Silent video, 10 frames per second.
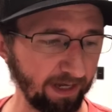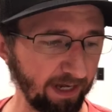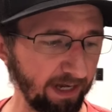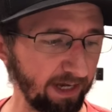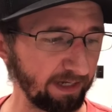
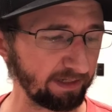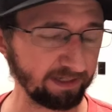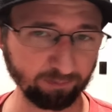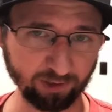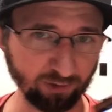and
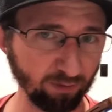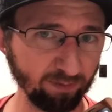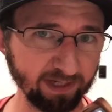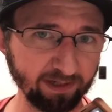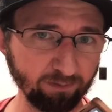would
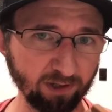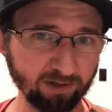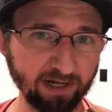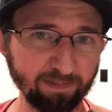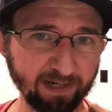normally walk
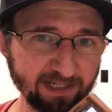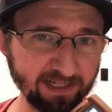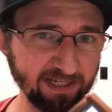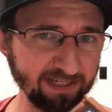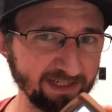right past
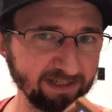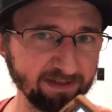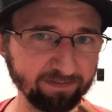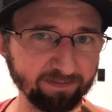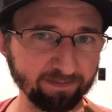these,
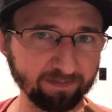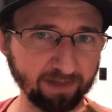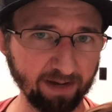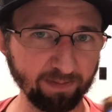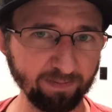
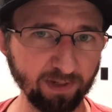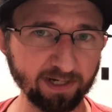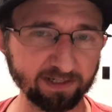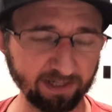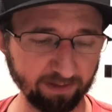I'm
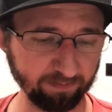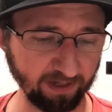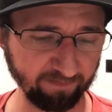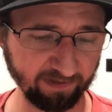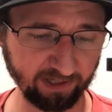impressed.
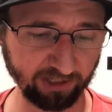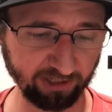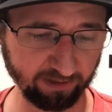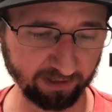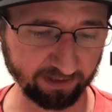I'm very
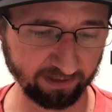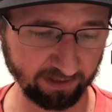curious.